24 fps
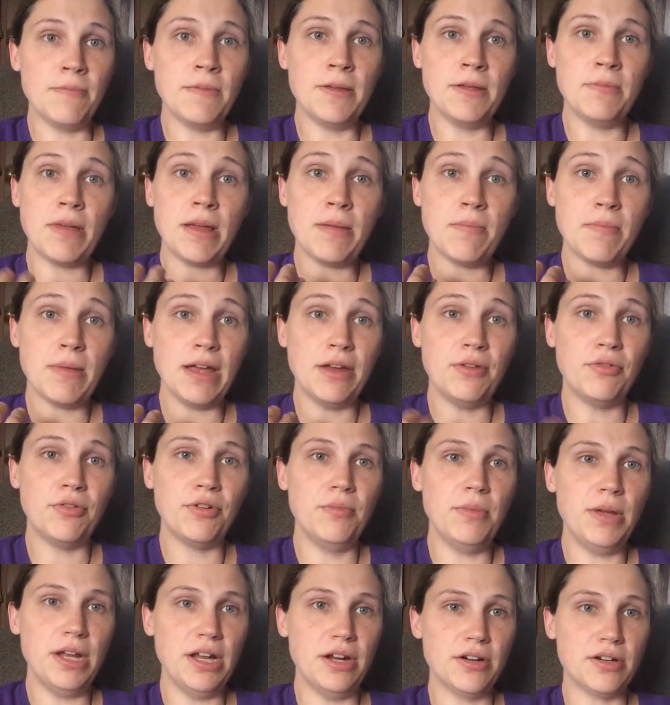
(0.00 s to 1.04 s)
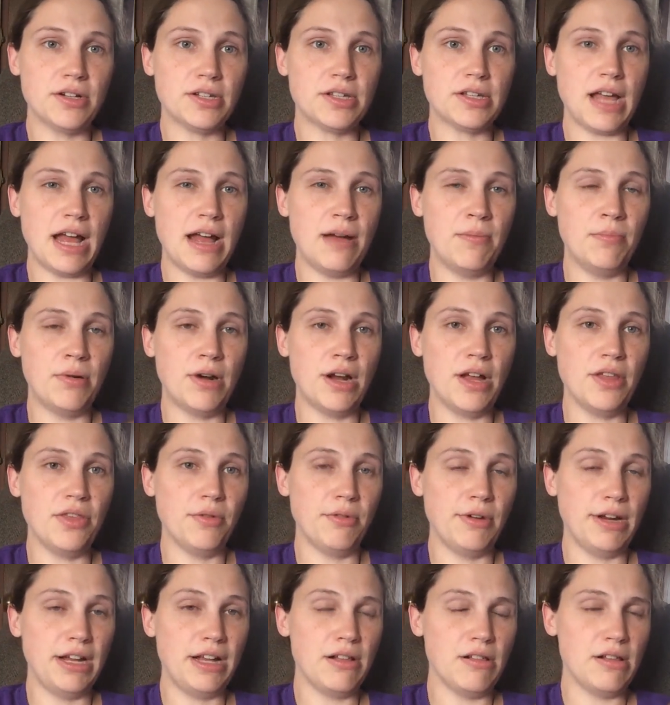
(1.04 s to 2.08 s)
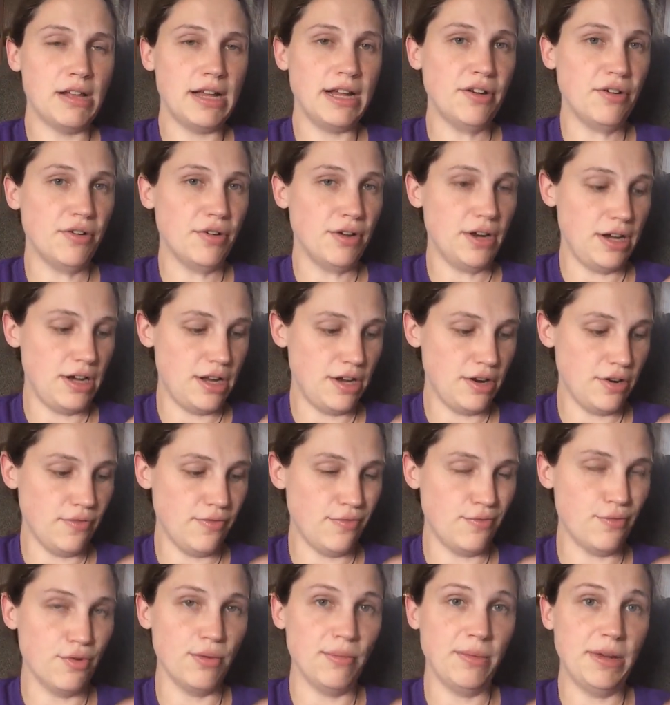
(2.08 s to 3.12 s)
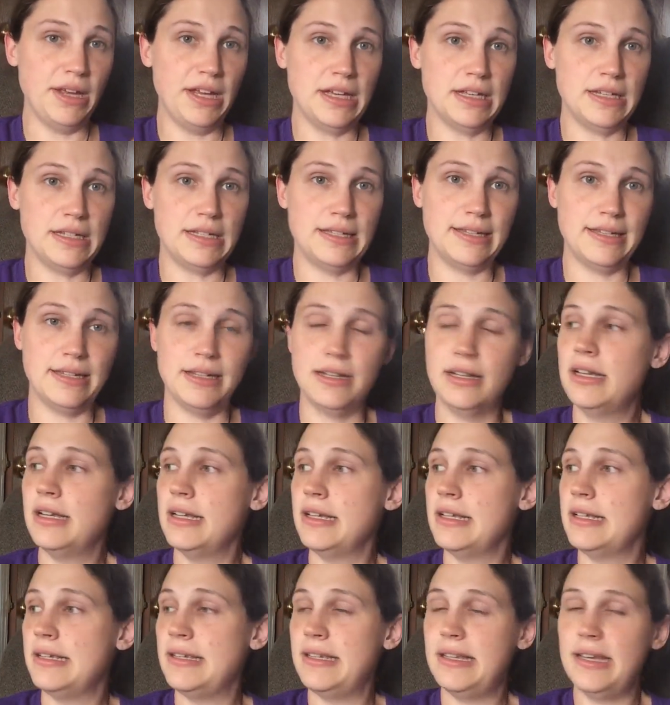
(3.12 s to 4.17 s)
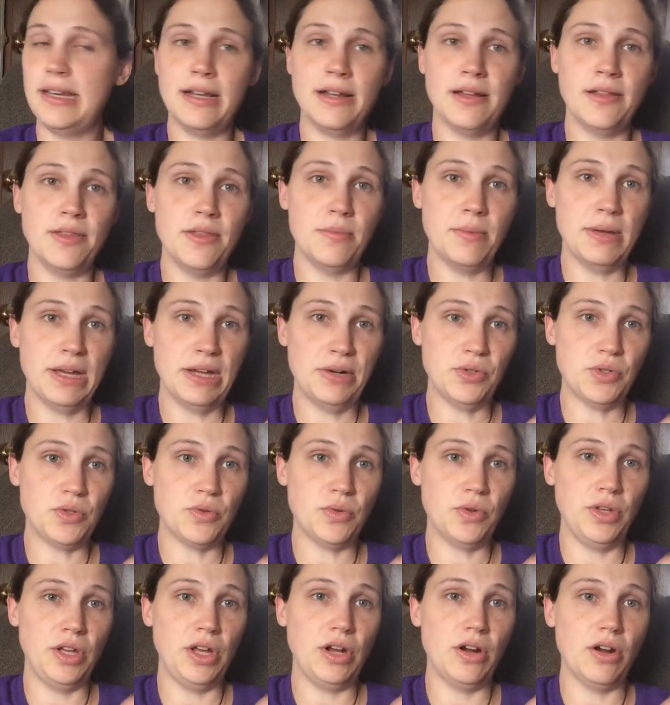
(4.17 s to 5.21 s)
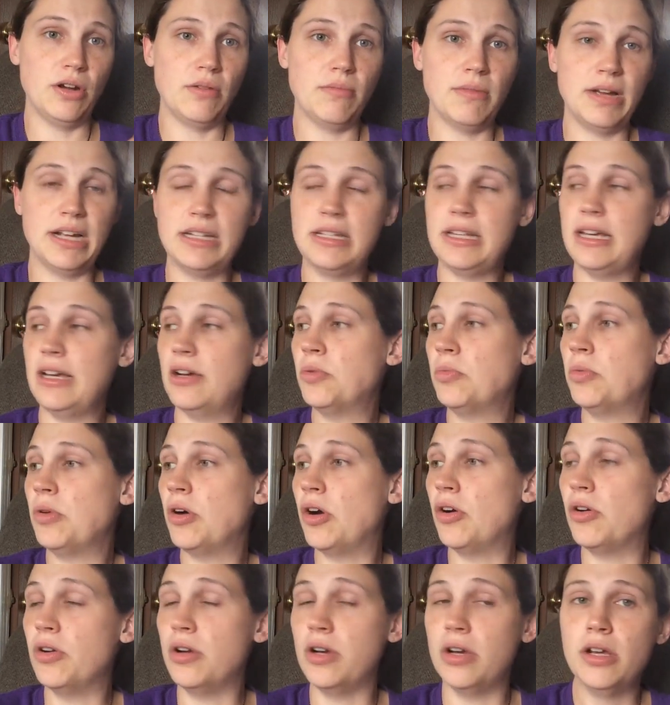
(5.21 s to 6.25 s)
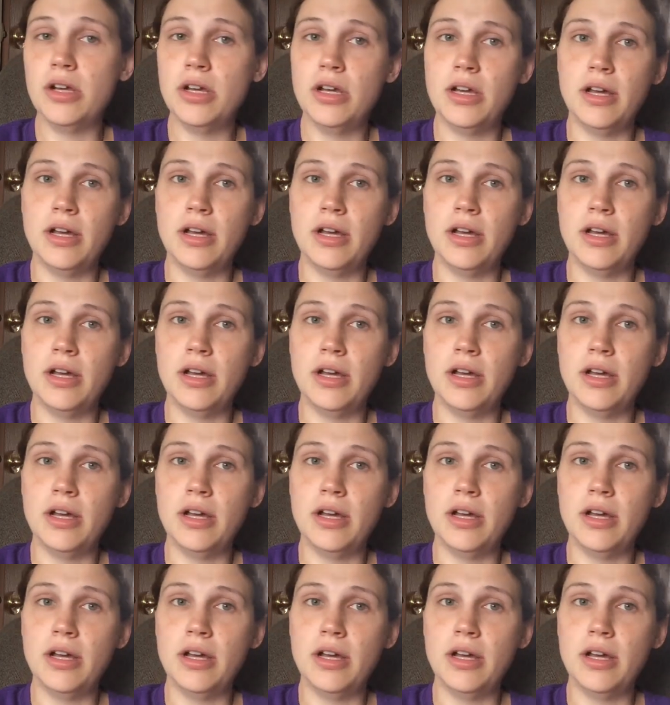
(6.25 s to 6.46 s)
I'm in my bedroom here. Scott brought the recliner in here for me because sitting on the bed was really hurting my tailbone.